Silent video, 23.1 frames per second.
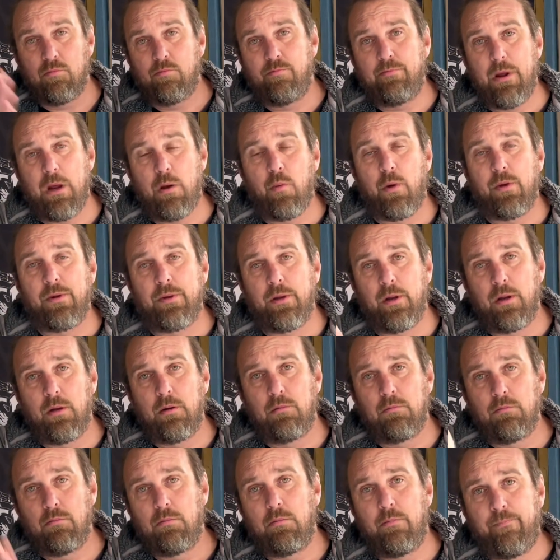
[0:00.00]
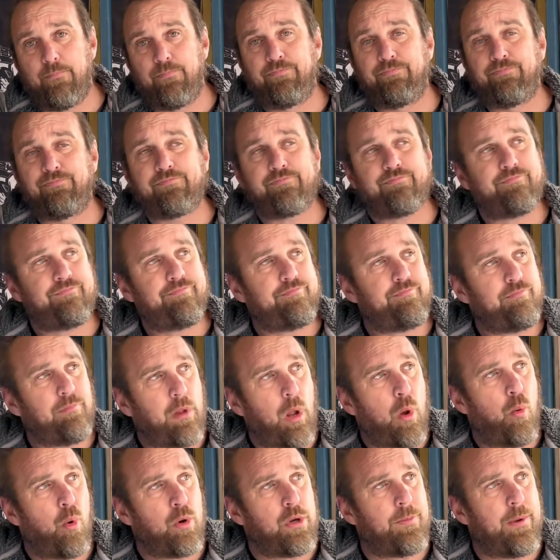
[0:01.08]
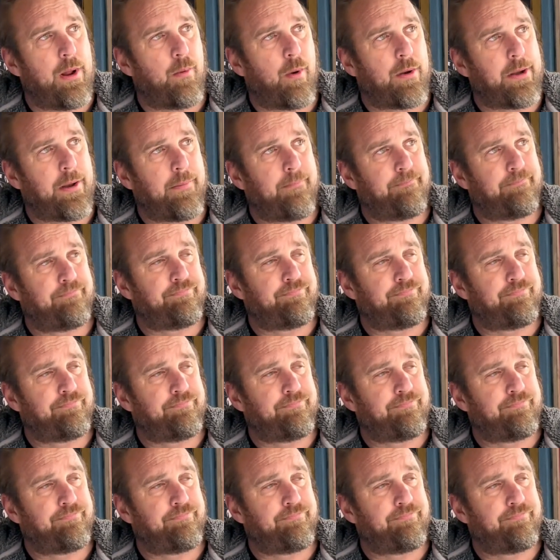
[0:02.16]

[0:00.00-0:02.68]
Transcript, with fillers: Beer Wonder. Wonder Beer Wonder.